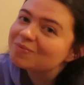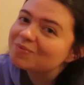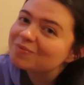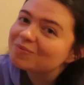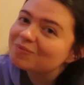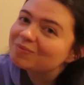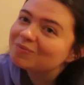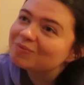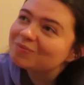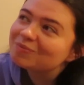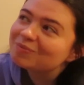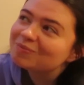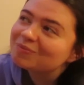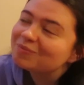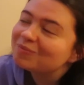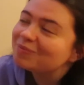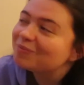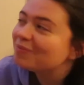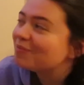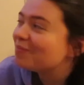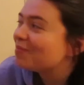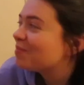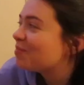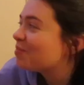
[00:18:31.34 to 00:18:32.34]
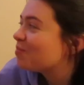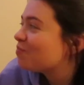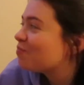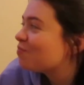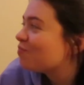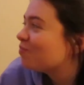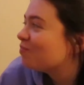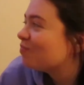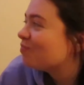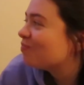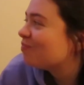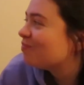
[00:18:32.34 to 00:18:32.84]

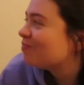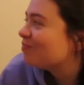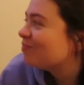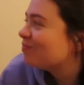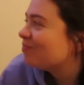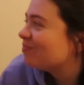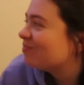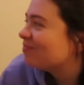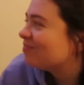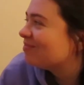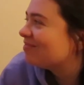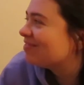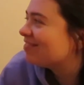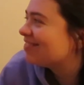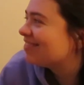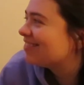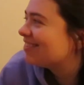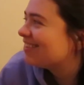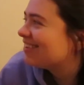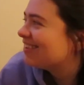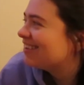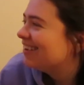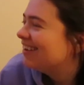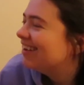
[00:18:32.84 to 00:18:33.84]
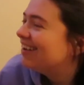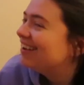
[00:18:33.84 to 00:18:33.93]
The person shown says nothing.